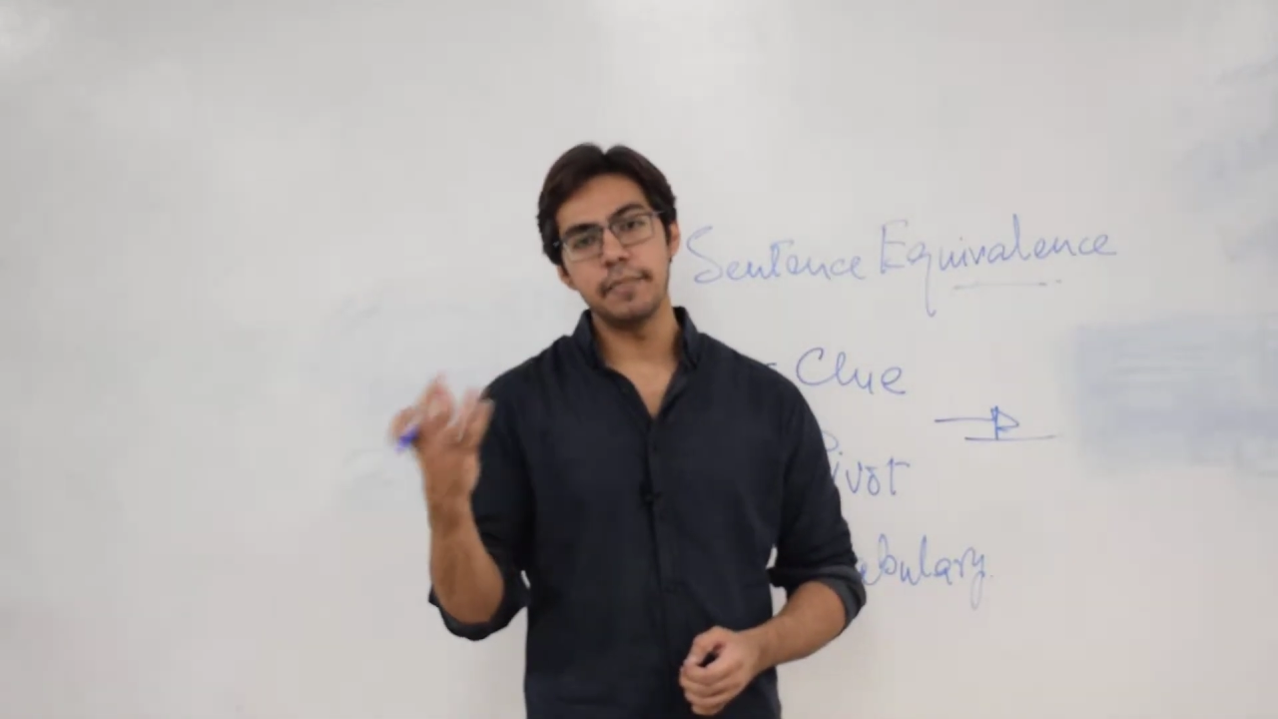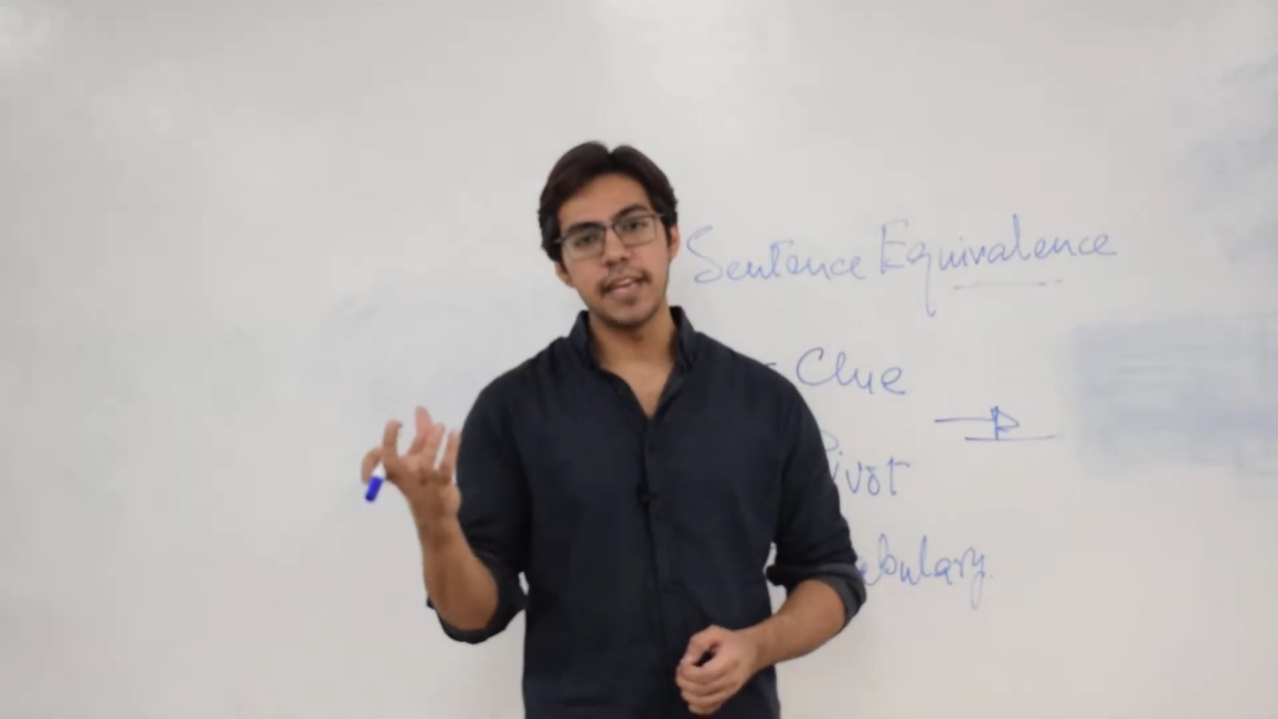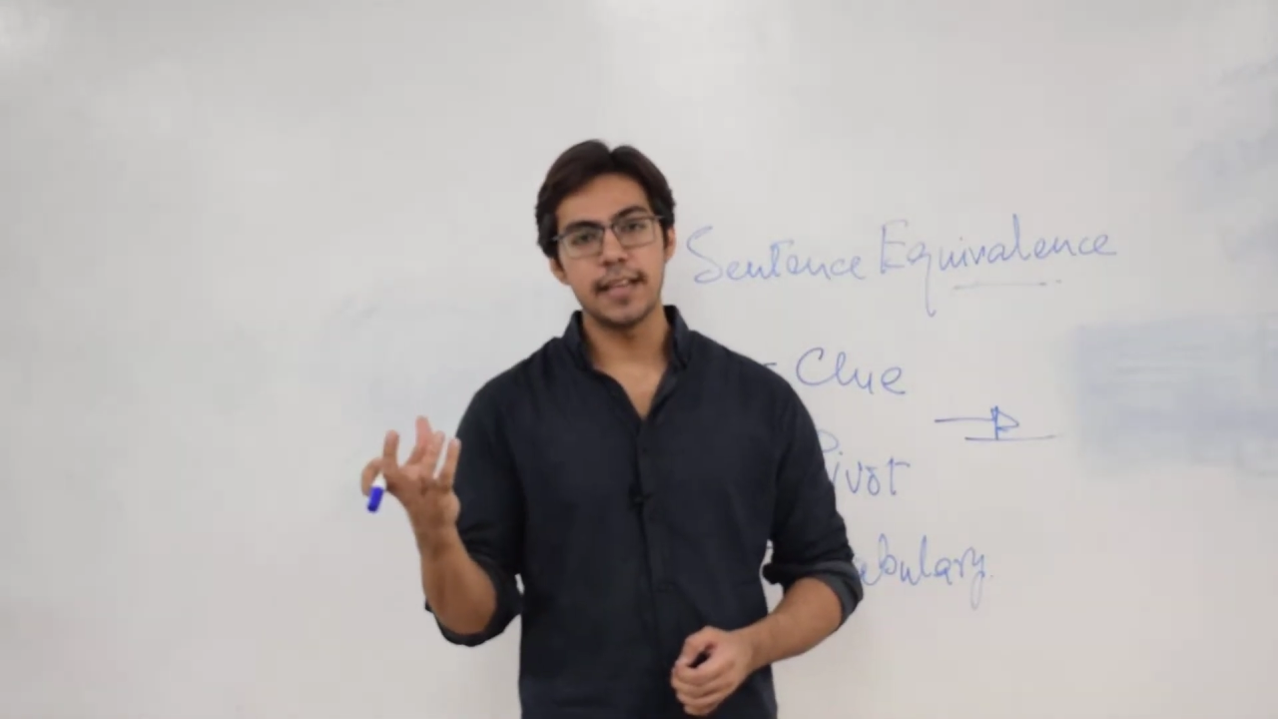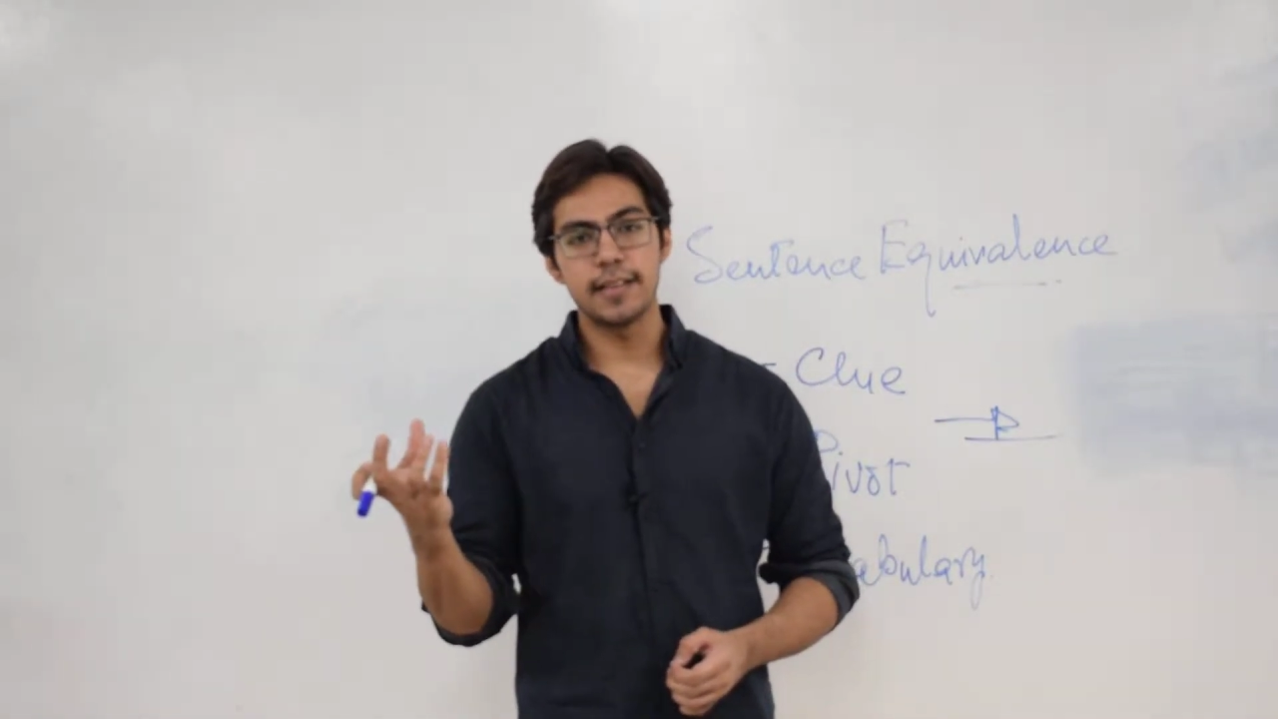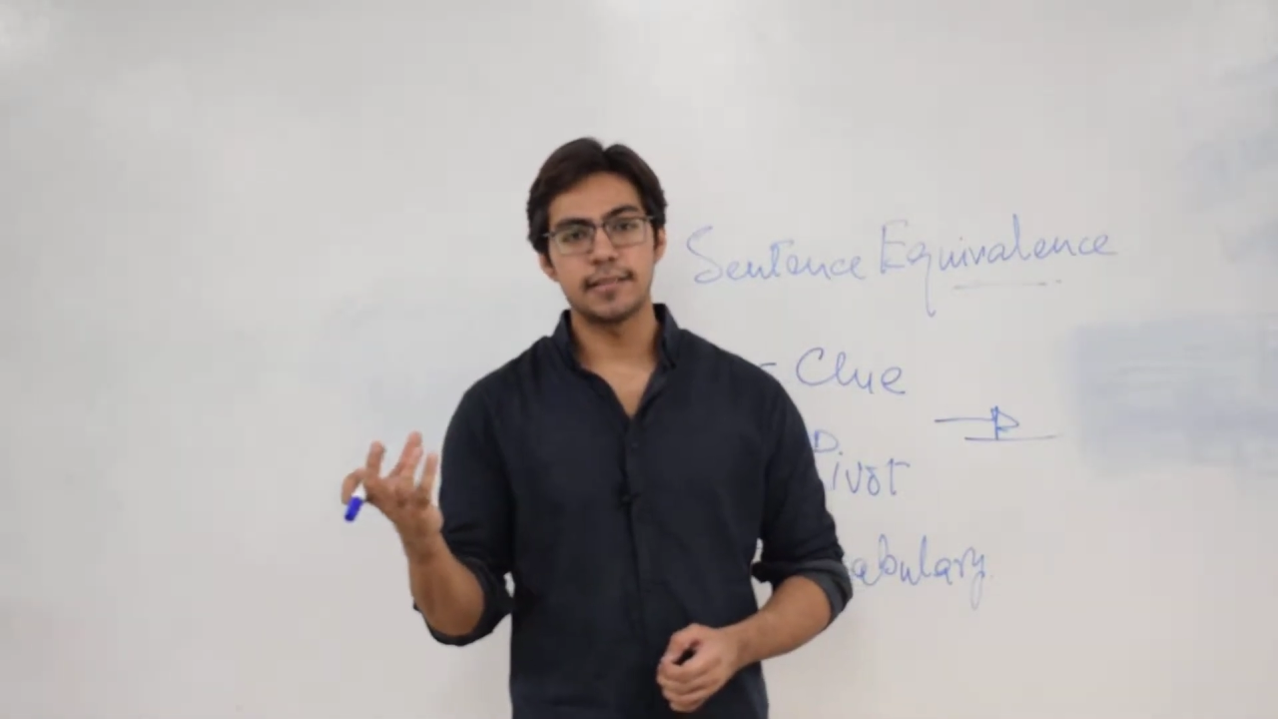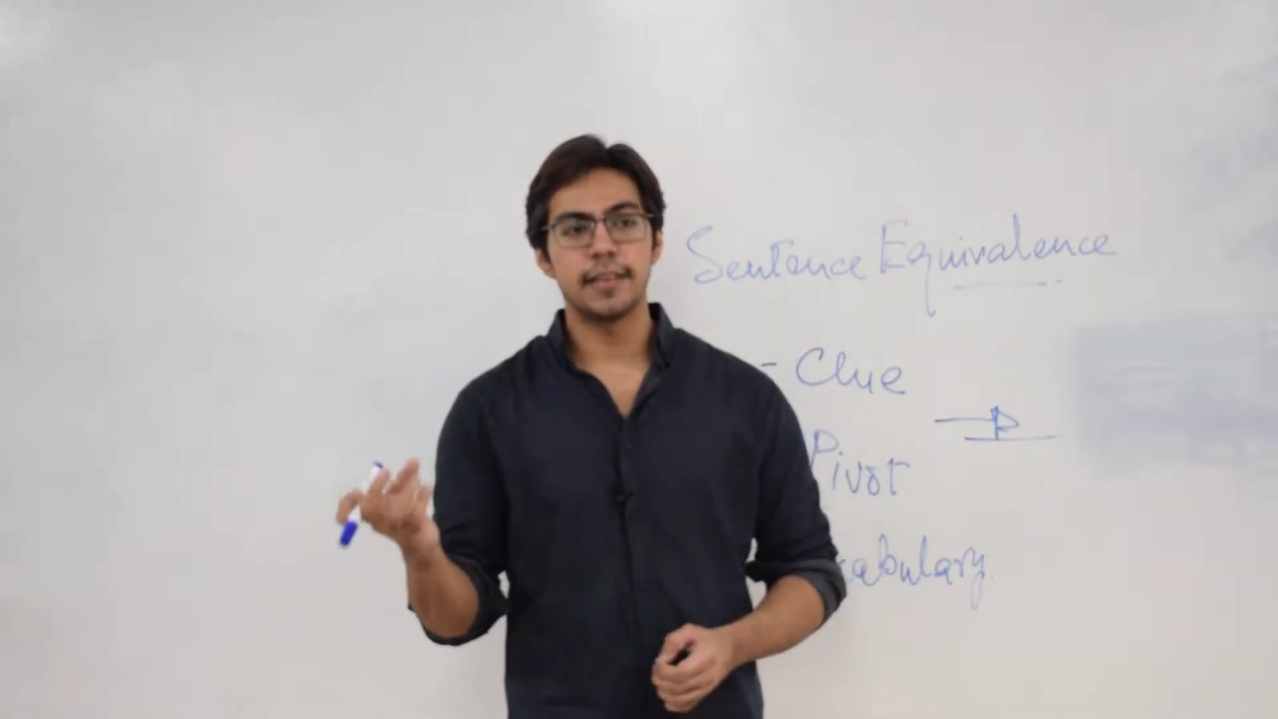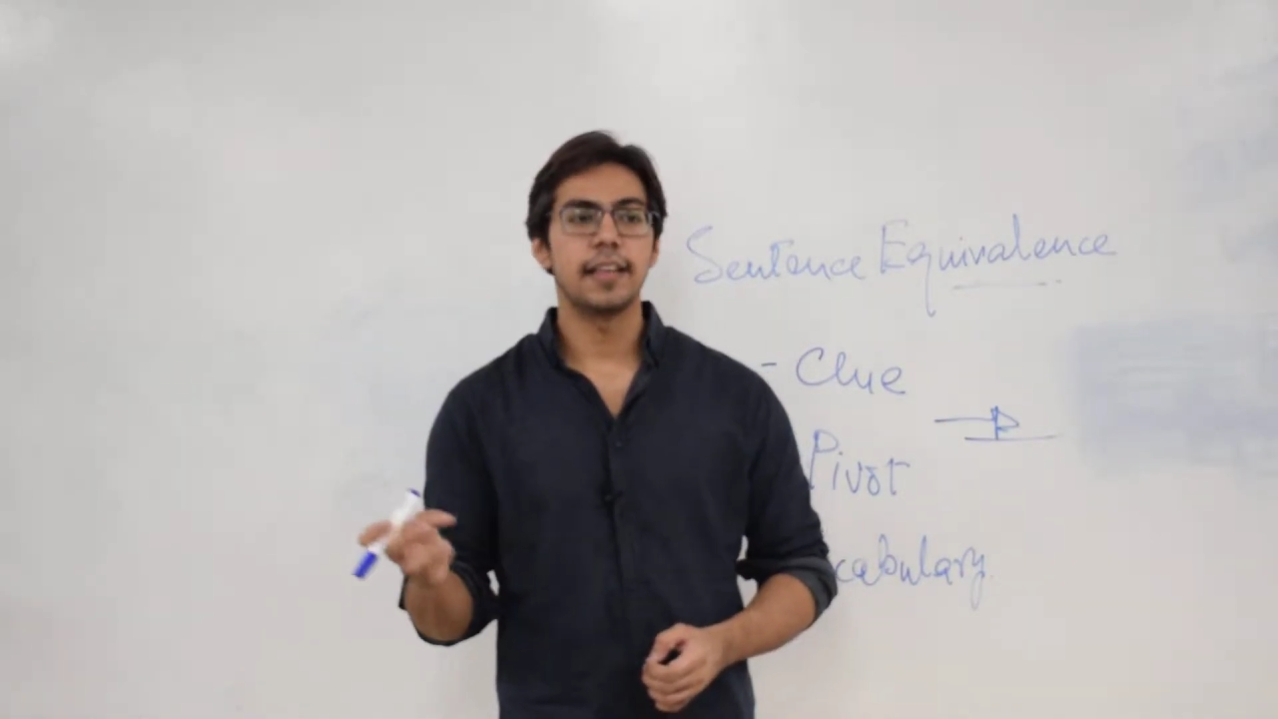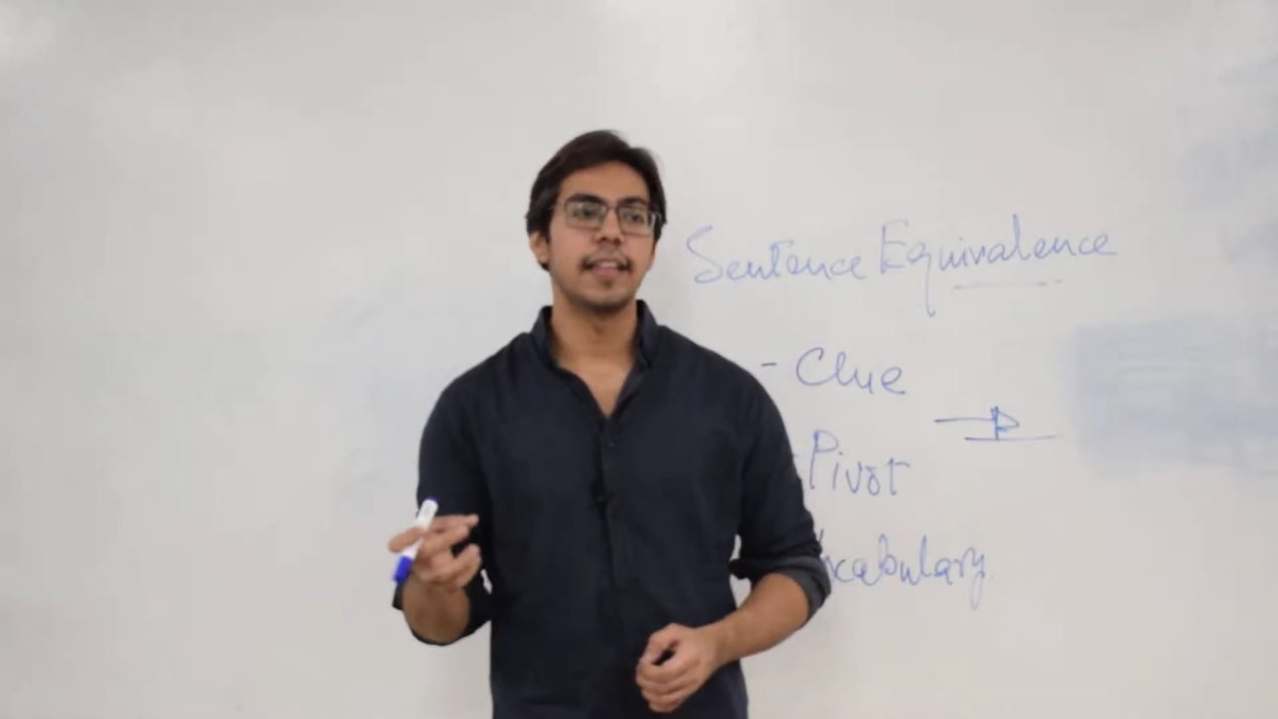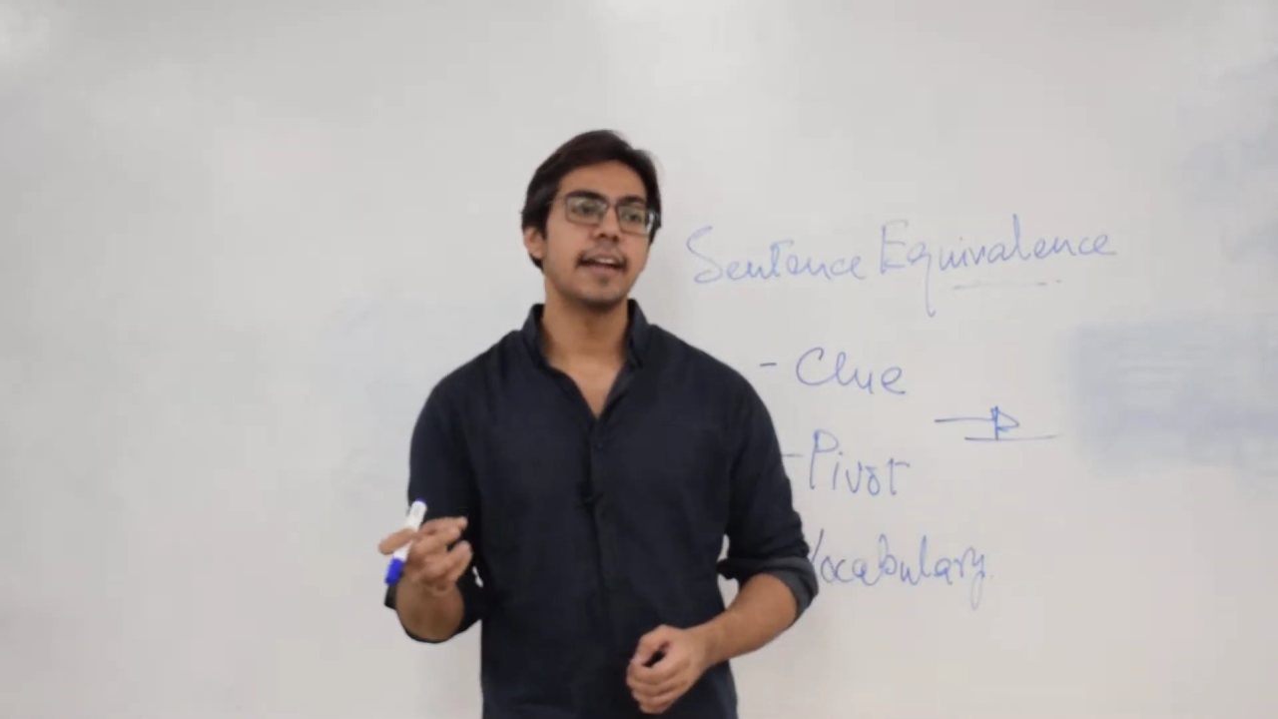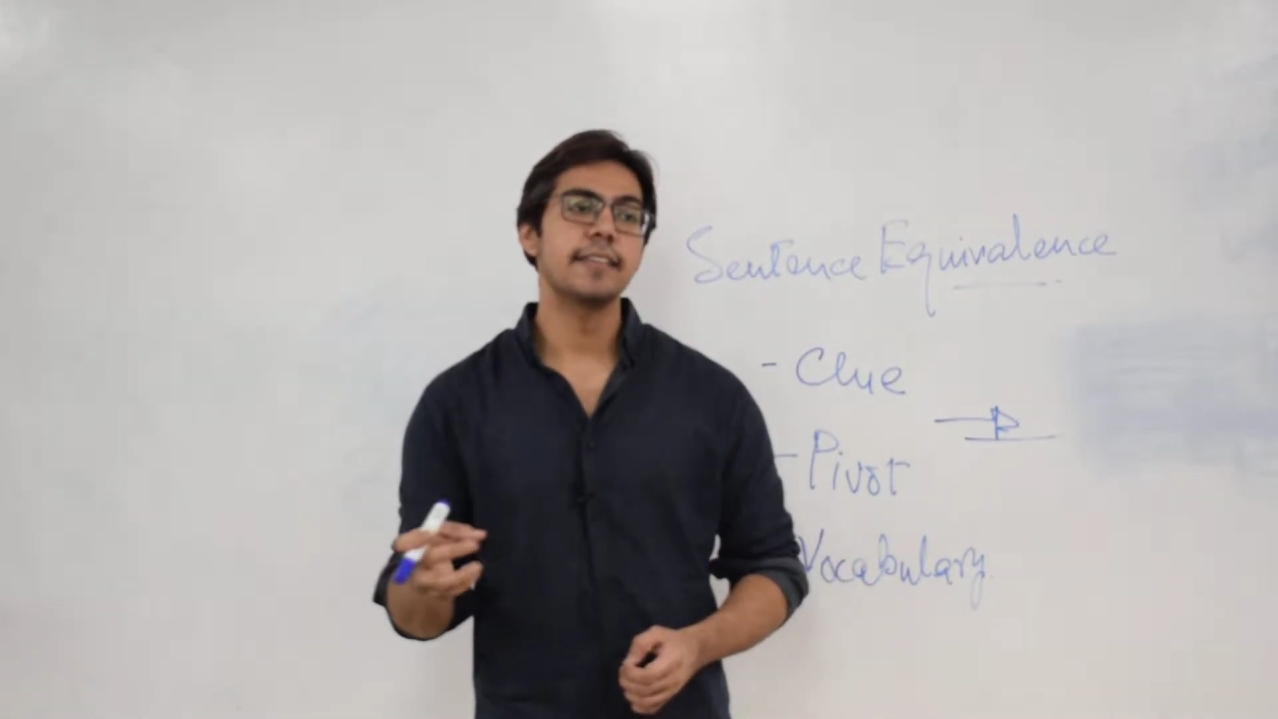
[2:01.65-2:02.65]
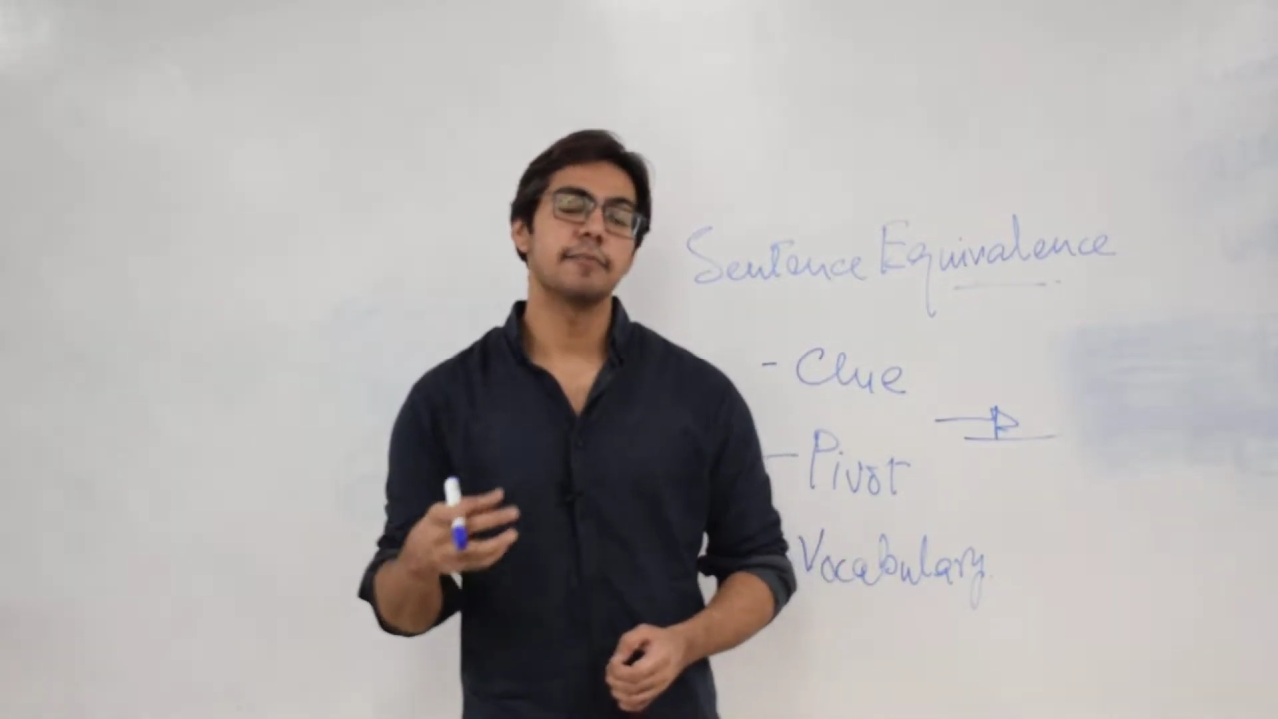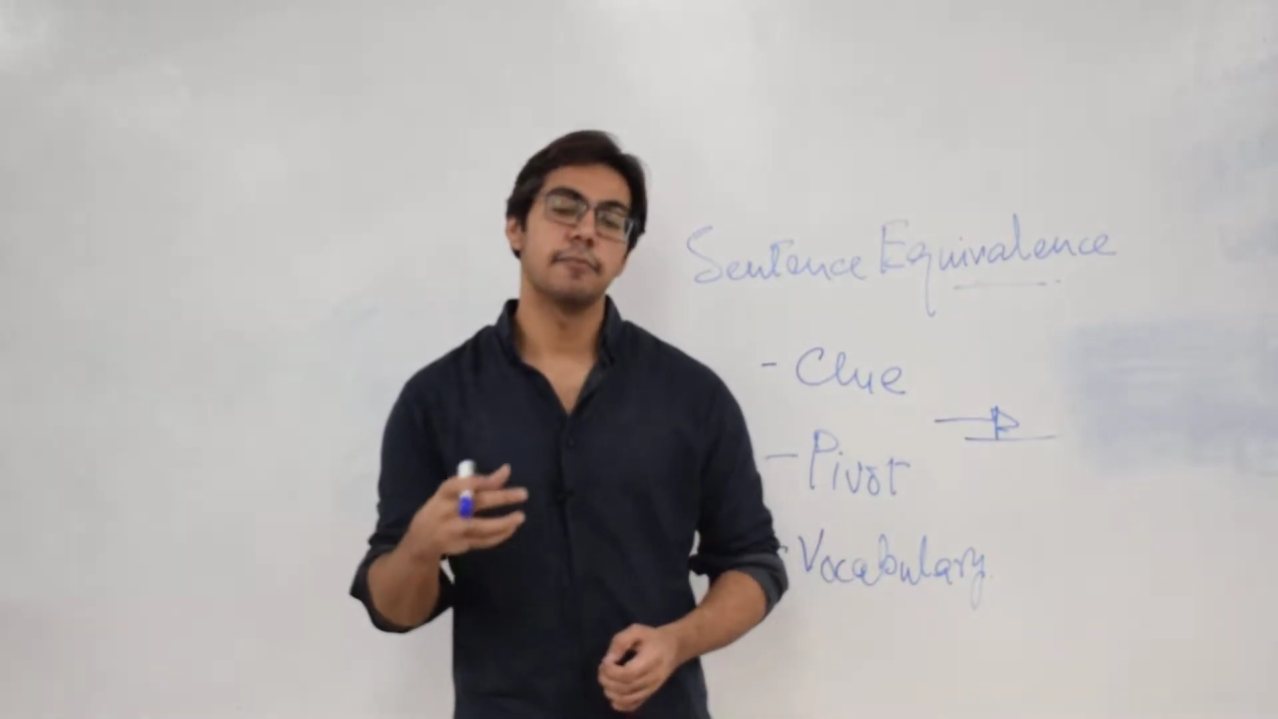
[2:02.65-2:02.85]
means, that is a